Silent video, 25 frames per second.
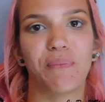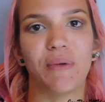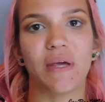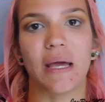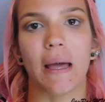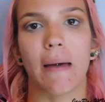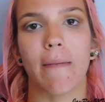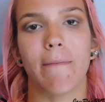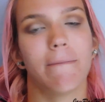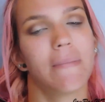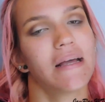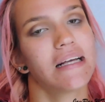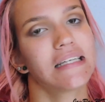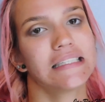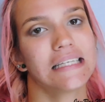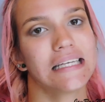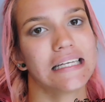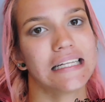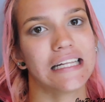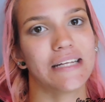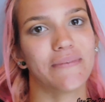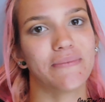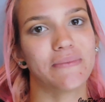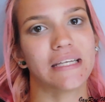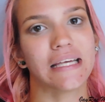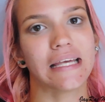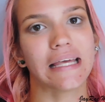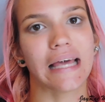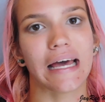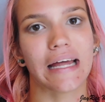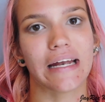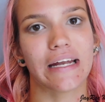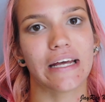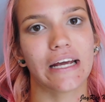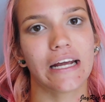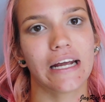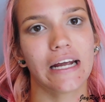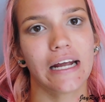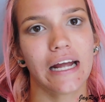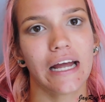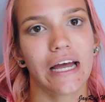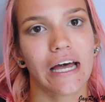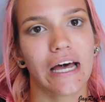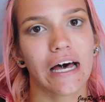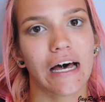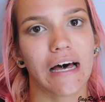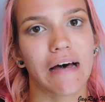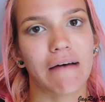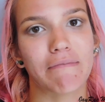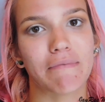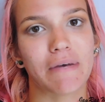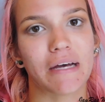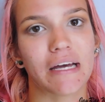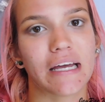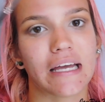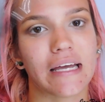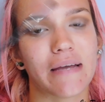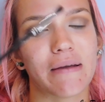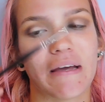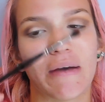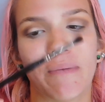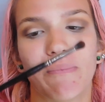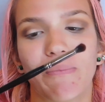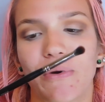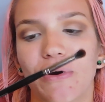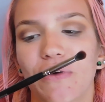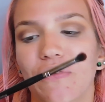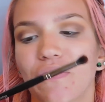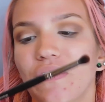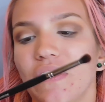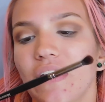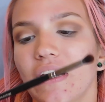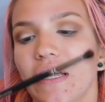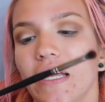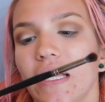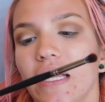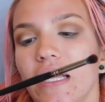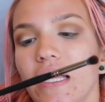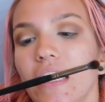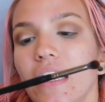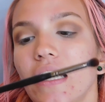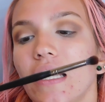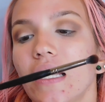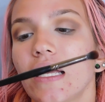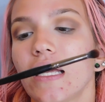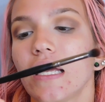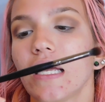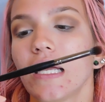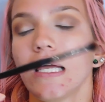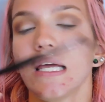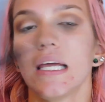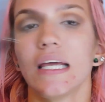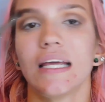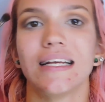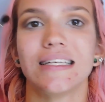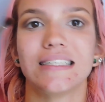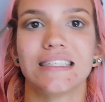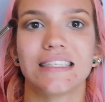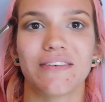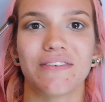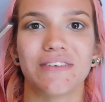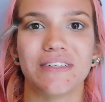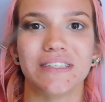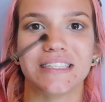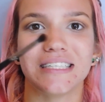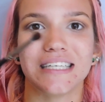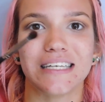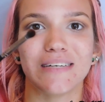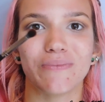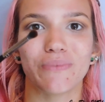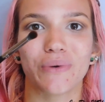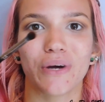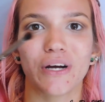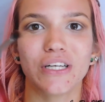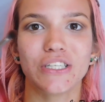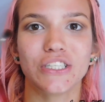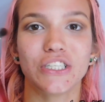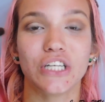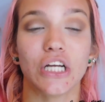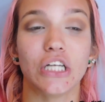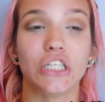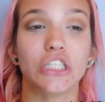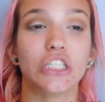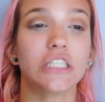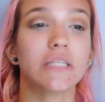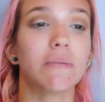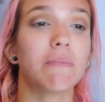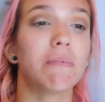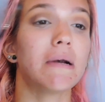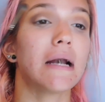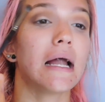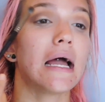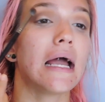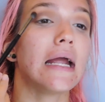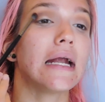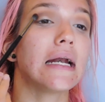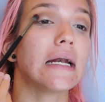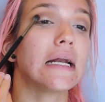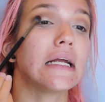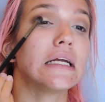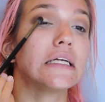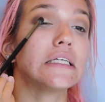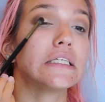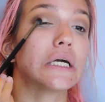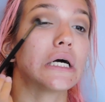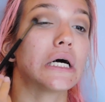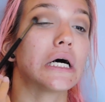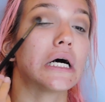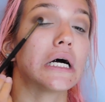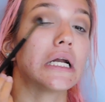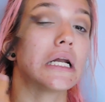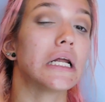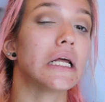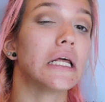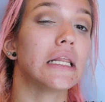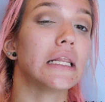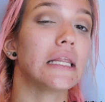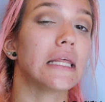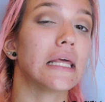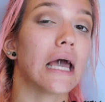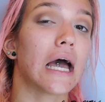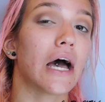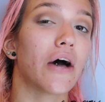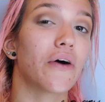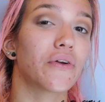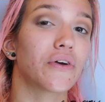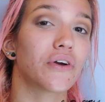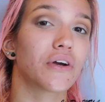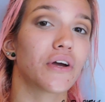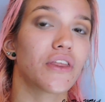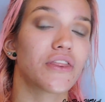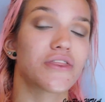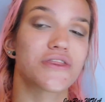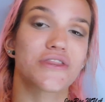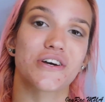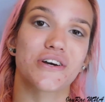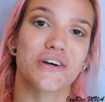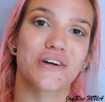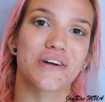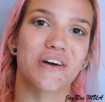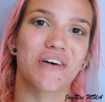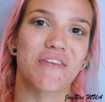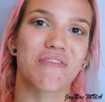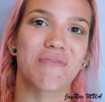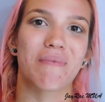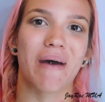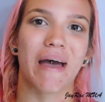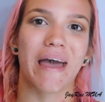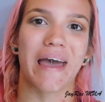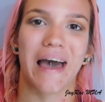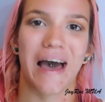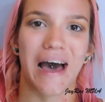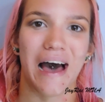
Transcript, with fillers: be mixing them together on my Morphe E seventeen brush and just applying this on the outer third of my